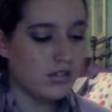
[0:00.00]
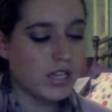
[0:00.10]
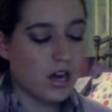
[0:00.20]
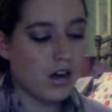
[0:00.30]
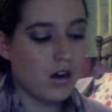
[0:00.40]

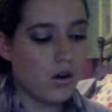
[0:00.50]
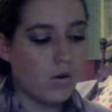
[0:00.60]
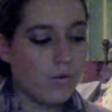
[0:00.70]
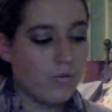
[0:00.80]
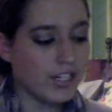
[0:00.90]

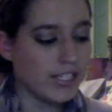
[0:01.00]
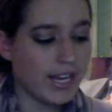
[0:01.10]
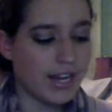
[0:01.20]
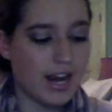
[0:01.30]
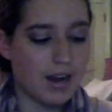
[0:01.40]
So first
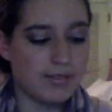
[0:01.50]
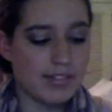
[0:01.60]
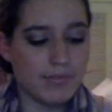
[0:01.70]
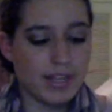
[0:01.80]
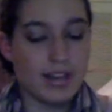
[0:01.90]
thing I got was
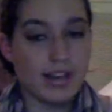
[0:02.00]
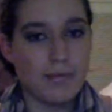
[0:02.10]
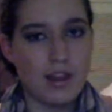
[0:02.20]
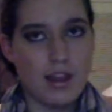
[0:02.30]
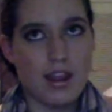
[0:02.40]
something that
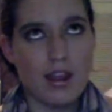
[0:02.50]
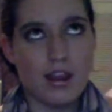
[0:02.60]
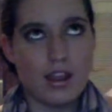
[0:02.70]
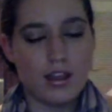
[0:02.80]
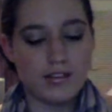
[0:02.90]
I've been
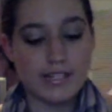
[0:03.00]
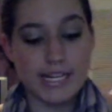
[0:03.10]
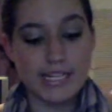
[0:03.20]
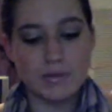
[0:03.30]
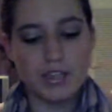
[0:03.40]
needing
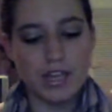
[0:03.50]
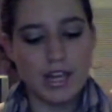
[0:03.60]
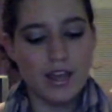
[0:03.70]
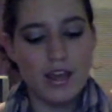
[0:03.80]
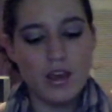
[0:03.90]

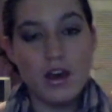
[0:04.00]
desperately,